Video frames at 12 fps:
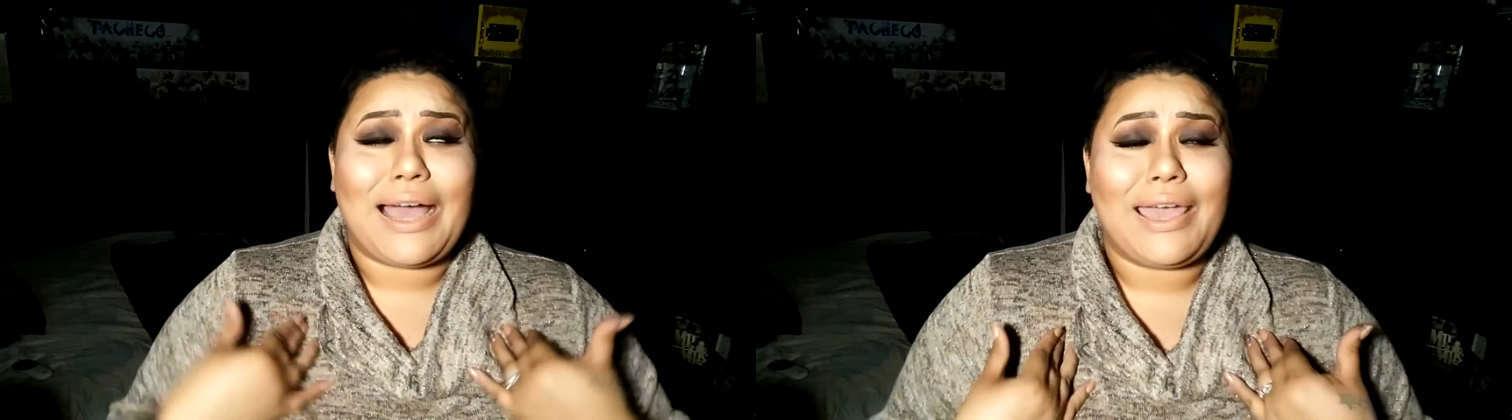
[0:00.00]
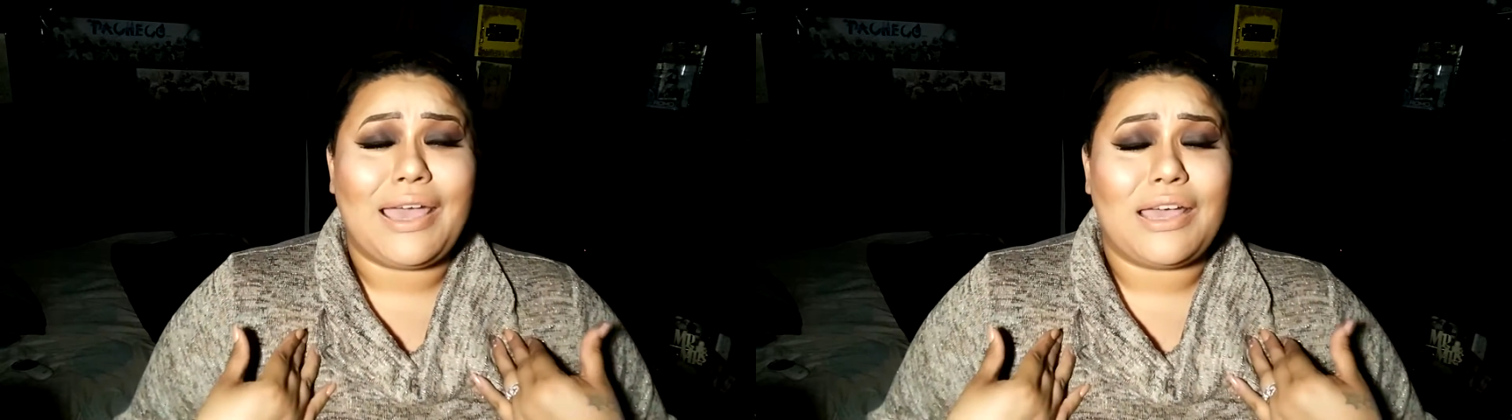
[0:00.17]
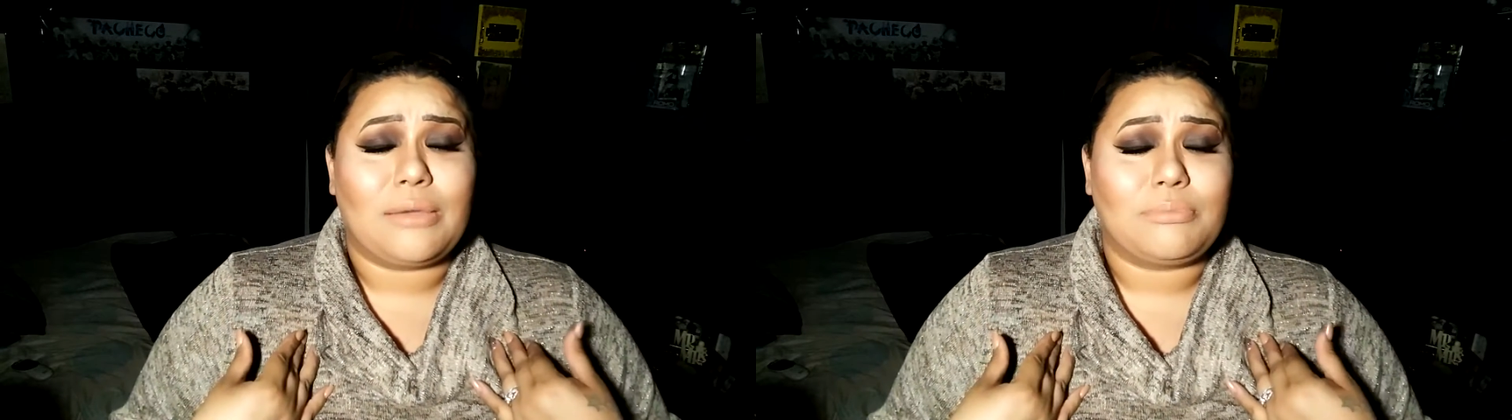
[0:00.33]
I
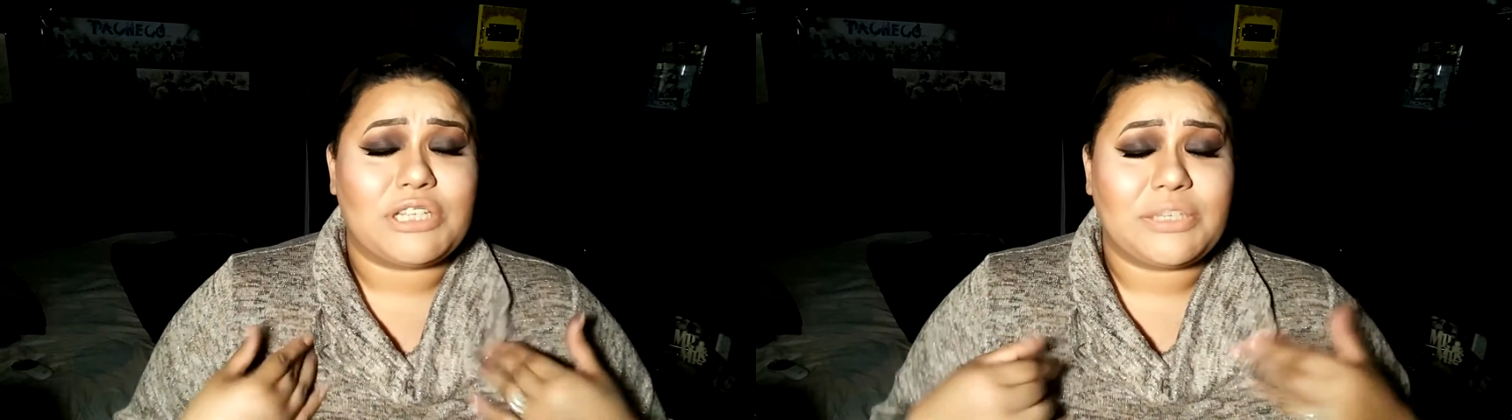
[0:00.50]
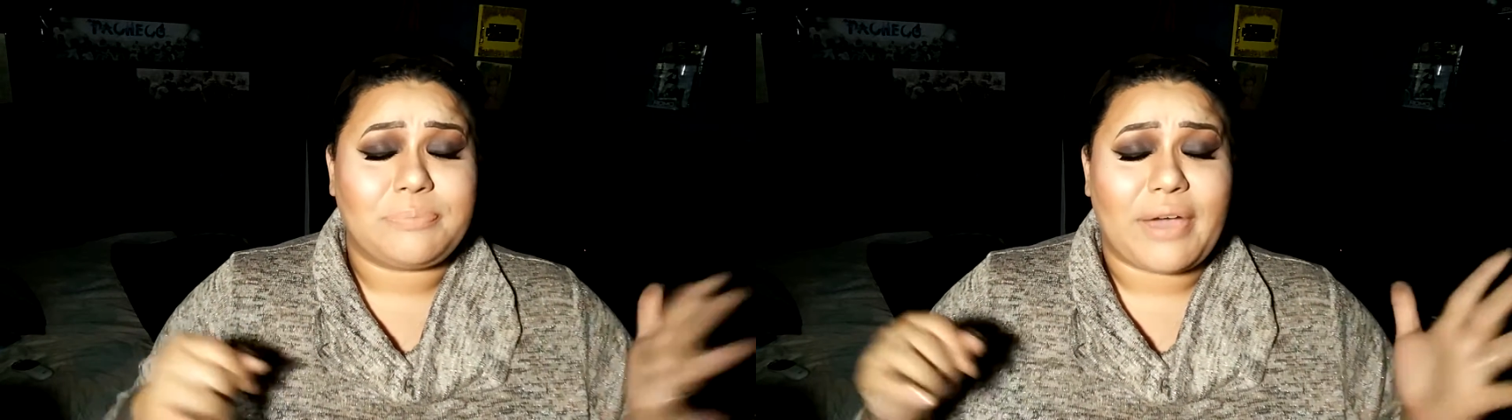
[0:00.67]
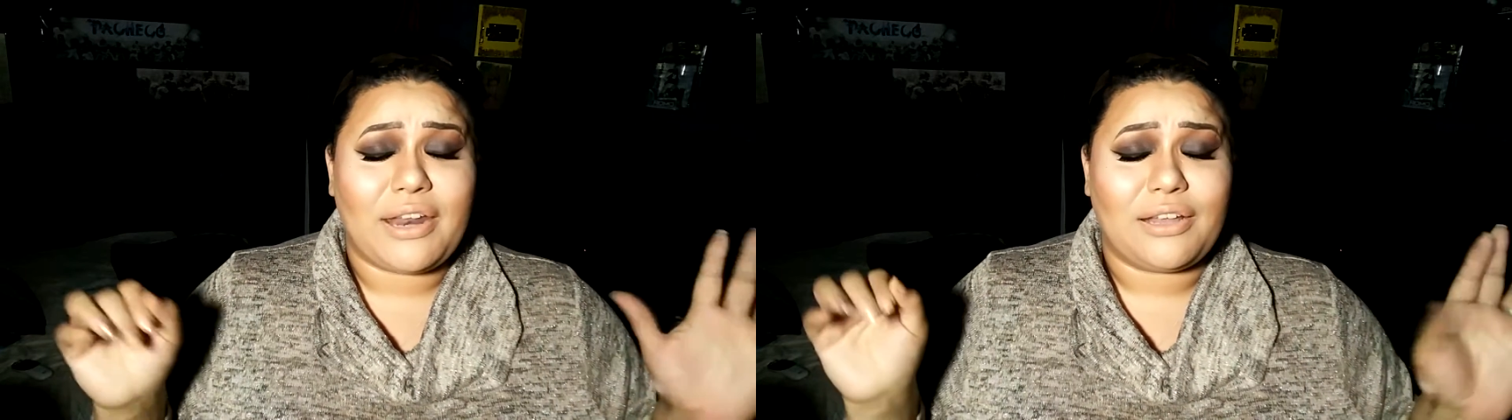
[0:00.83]
am,
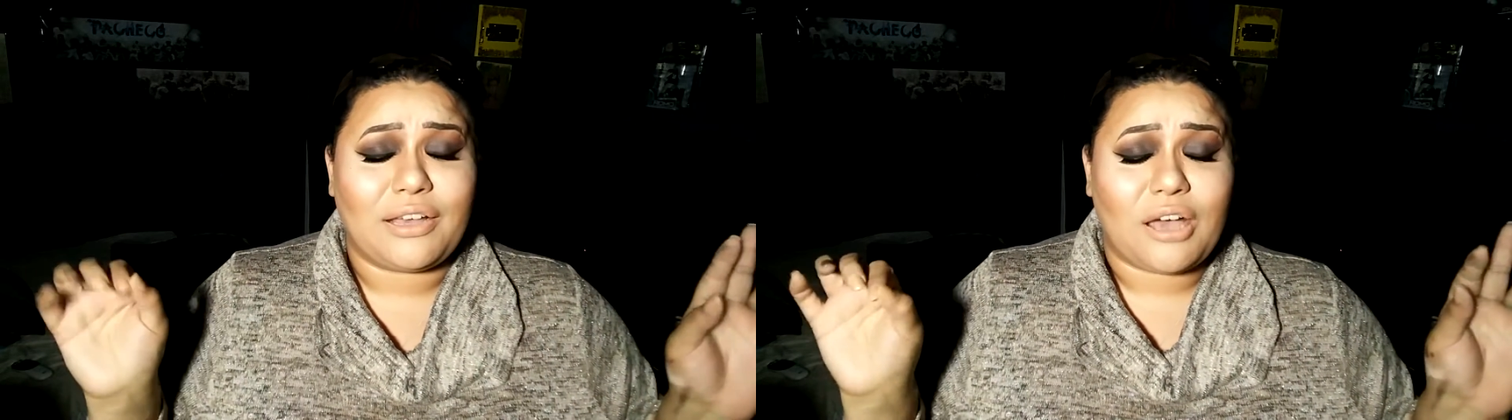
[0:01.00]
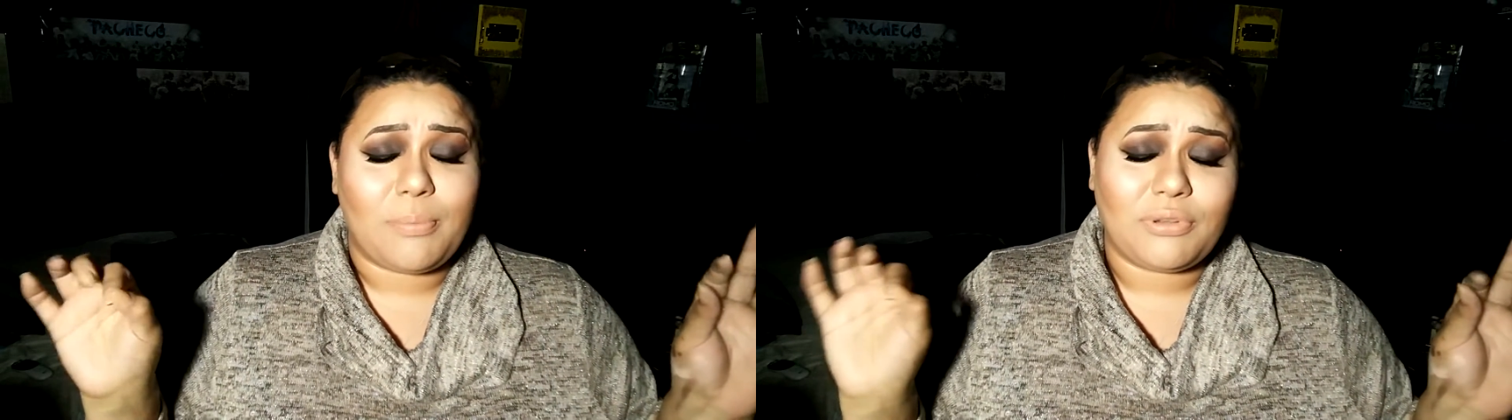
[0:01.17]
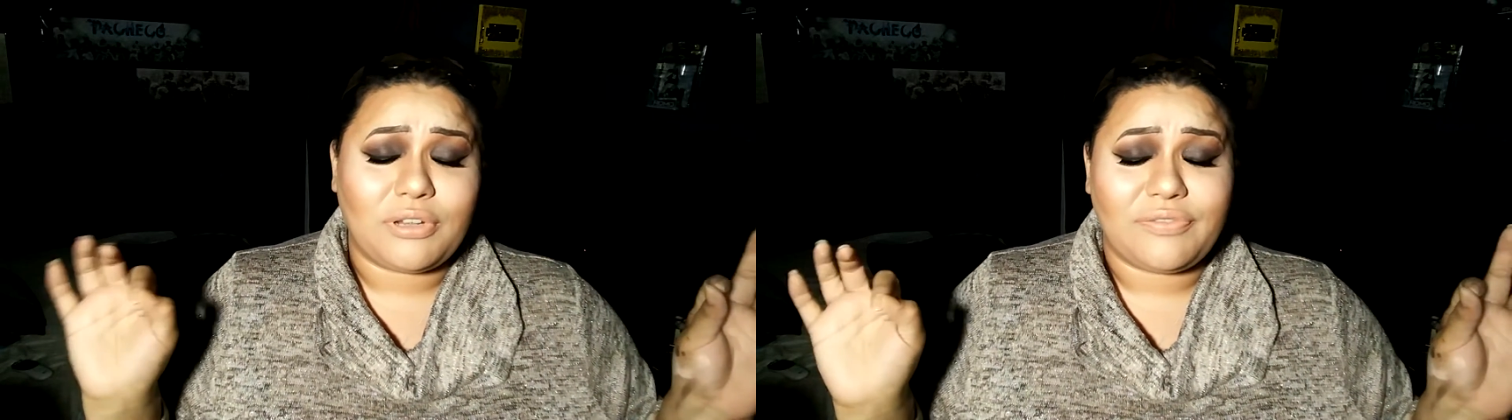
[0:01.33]
despite a
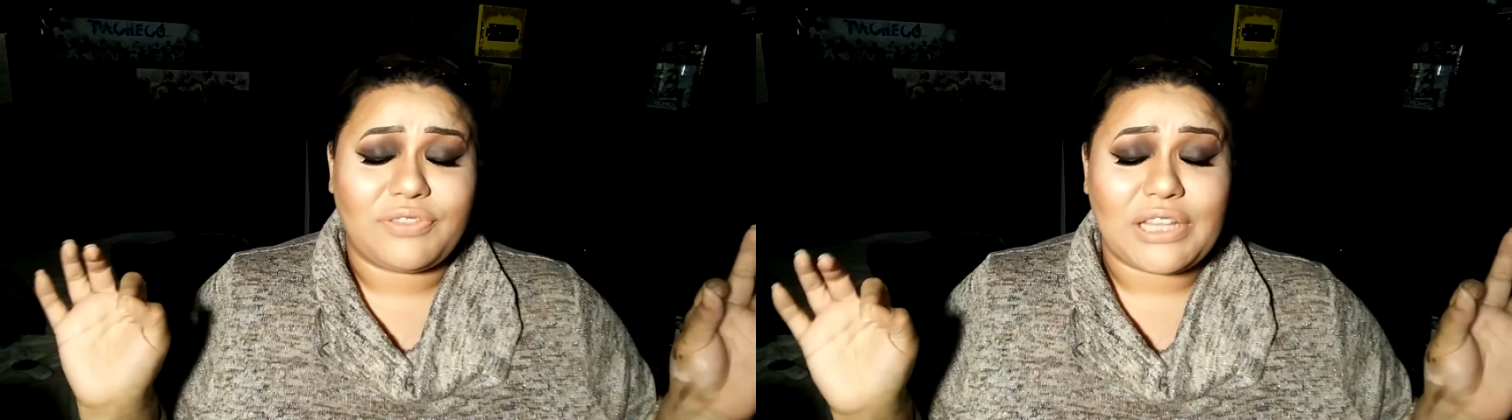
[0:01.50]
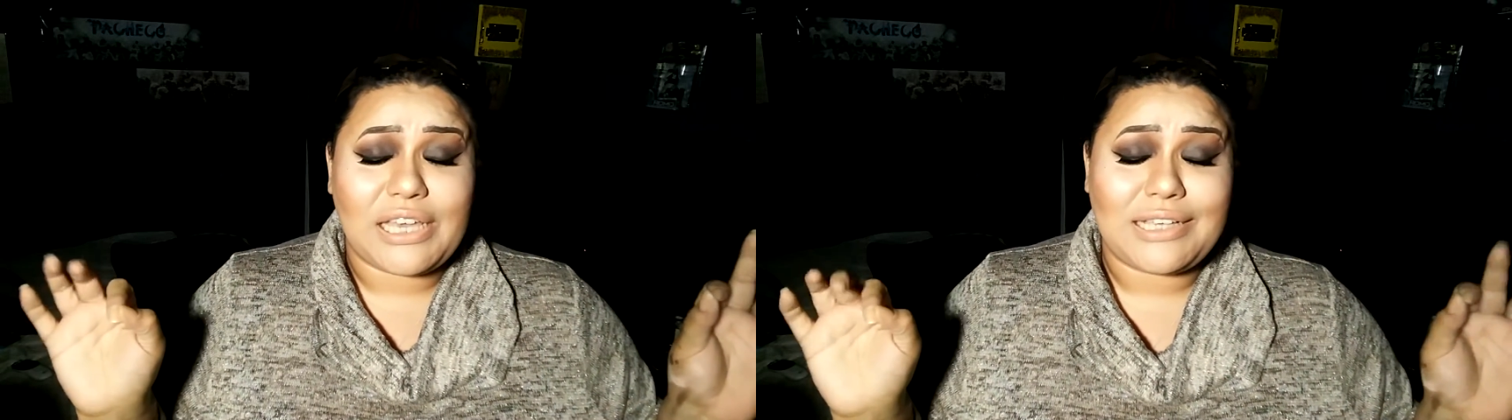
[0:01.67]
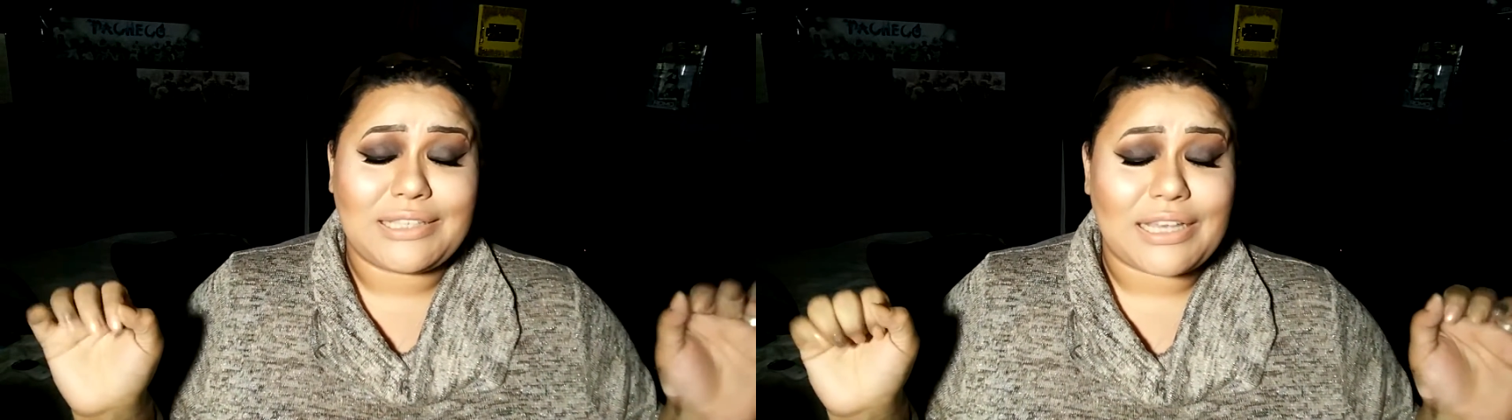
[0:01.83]
couple of
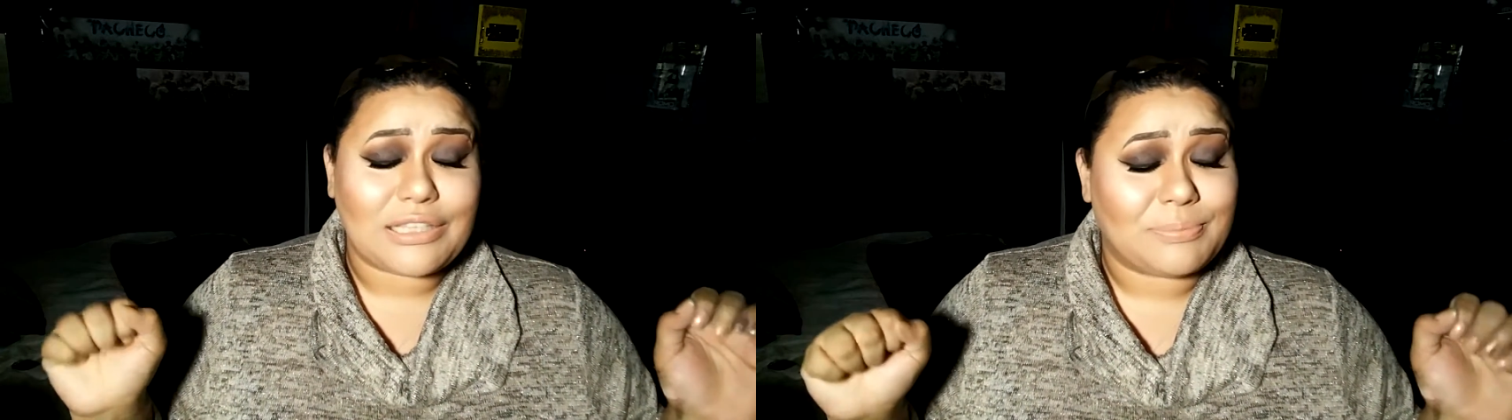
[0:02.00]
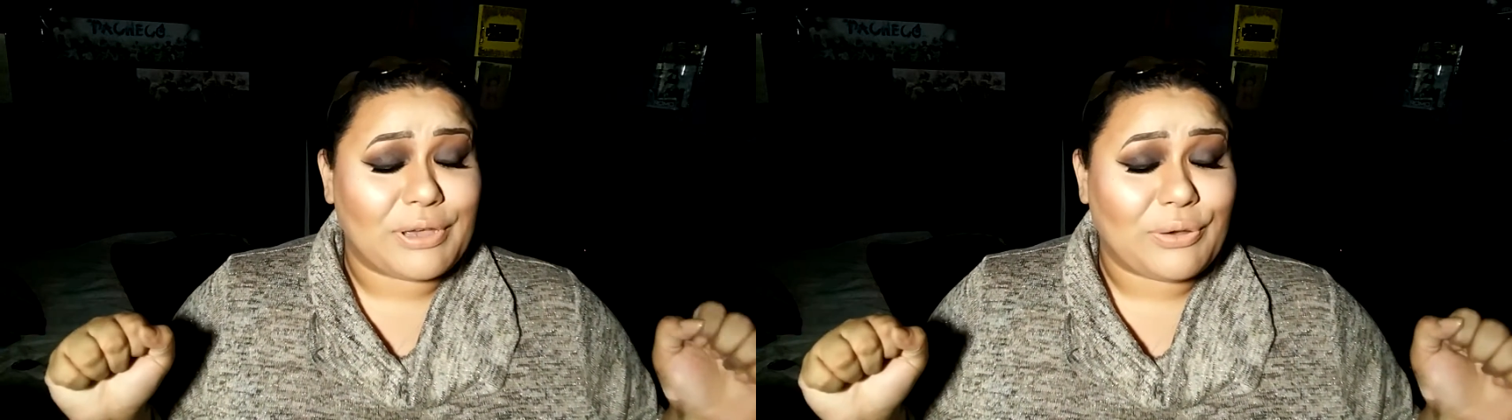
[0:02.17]
things that's